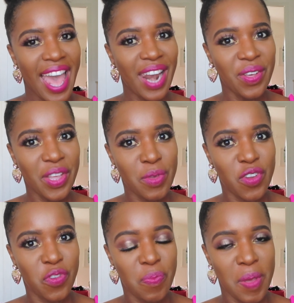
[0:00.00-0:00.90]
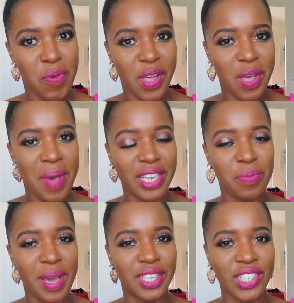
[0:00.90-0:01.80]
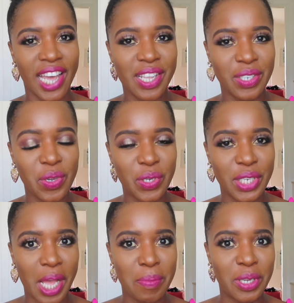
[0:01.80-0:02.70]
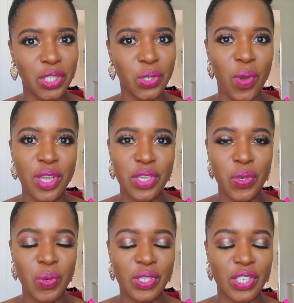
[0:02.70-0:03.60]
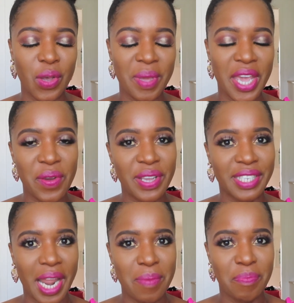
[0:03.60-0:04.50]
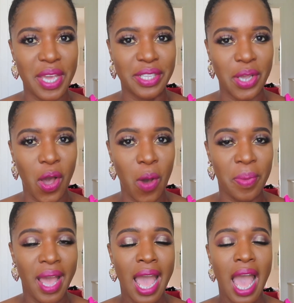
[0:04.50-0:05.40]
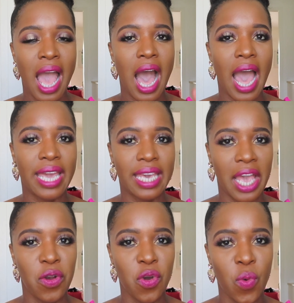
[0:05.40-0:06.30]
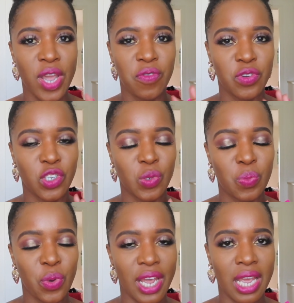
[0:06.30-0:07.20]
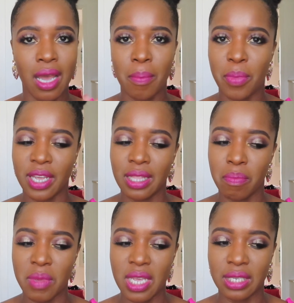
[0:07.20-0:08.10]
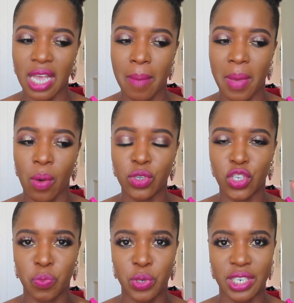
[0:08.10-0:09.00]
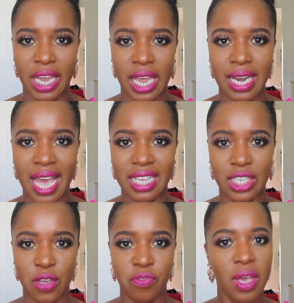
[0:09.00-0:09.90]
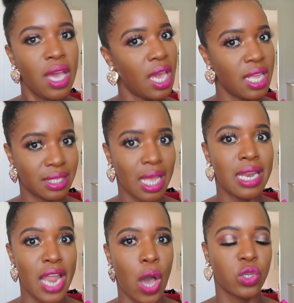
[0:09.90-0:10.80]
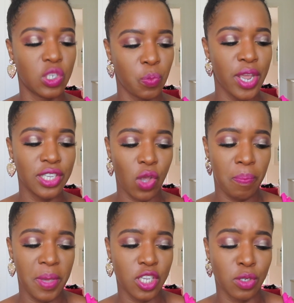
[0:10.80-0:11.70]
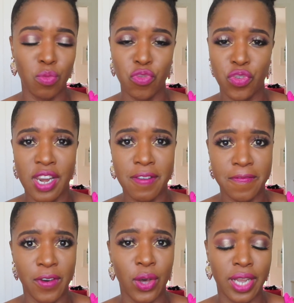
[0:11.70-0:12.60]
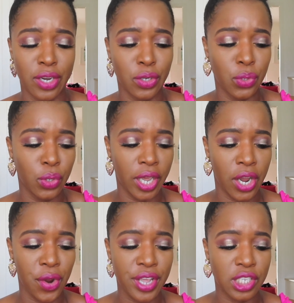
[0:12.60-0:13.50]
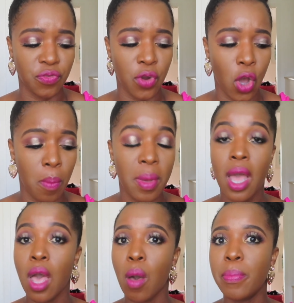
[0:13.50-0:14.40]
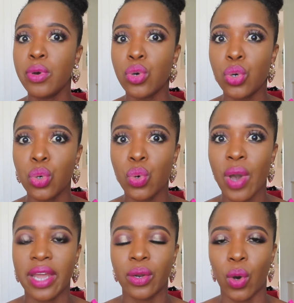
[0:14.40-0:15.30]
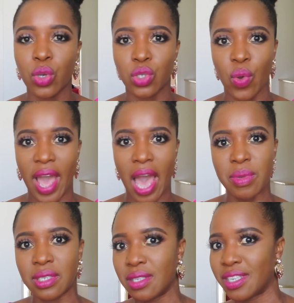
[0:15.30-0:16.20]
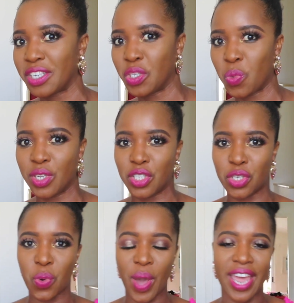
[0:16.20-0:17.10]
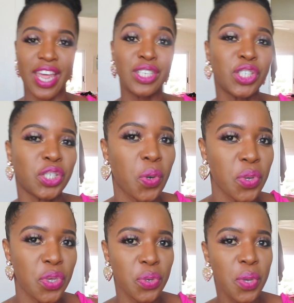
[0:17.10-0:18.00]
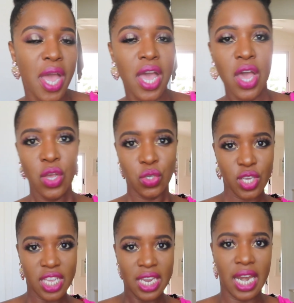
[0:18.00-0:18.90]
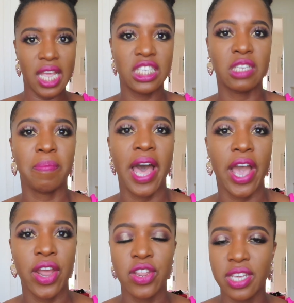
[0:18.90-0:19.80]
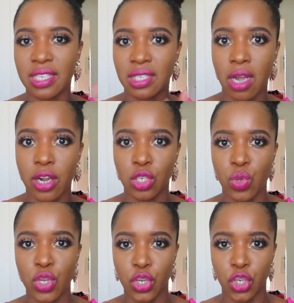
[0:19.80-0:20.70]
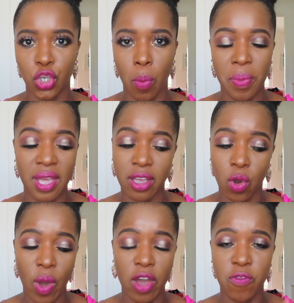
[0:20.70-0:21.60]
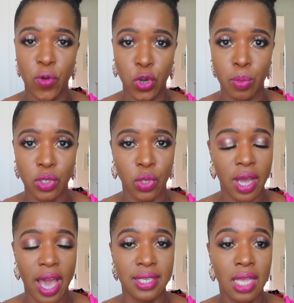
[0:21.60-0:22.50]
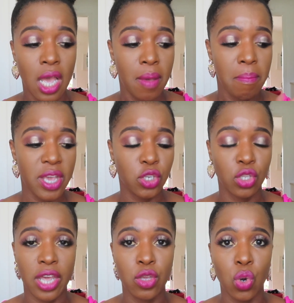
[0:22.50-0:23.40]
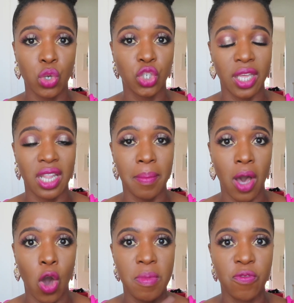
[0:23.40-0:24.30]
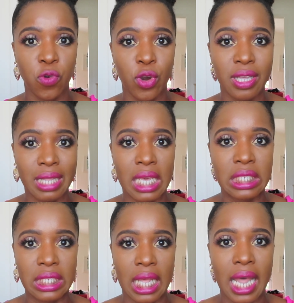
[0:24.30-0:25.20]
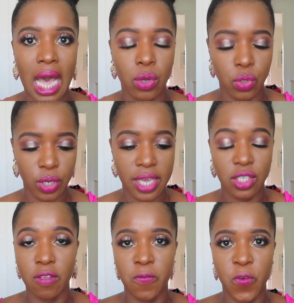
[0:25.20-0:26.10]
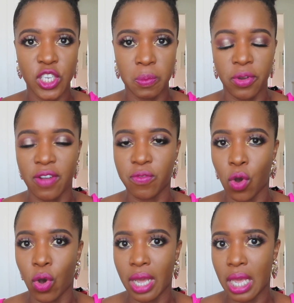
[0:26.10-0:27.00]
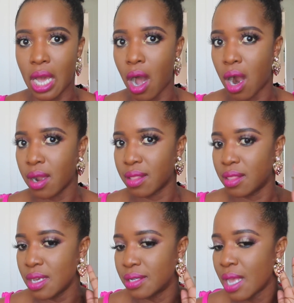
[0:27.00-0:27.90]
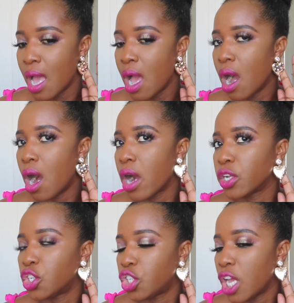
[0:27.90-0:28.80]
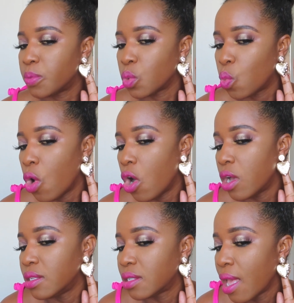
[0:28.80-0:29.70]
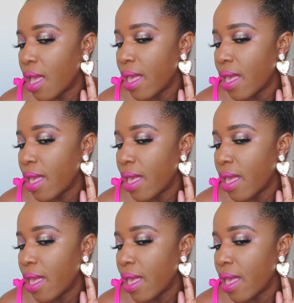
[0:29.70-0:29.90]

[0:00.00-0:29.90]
Hello there, beautiful people. Welcome back to my channel. So today I'll be showing you some earrings that I picked up. I cannot wait for spring, but in the meantime I will just pretend as if it's now spring. So I picked up some really fun and cool earrings from Boohoo and also Amazon. So I just wanted to go ahead and show you so you can get inspired and you can start doing your shopping. They're quite affordable, so guys, make sure that you go check them out before they sell out. Okay, so the first pair I've got are these heart-shaped ones.